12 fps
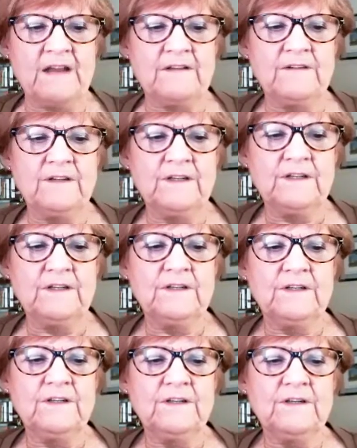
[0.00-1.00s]

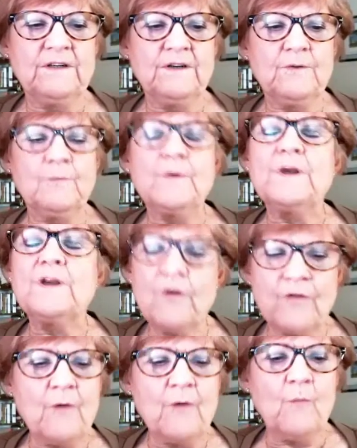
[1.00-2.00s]
we know
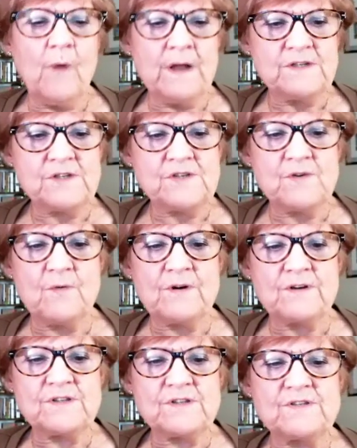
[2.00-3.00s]
that one source,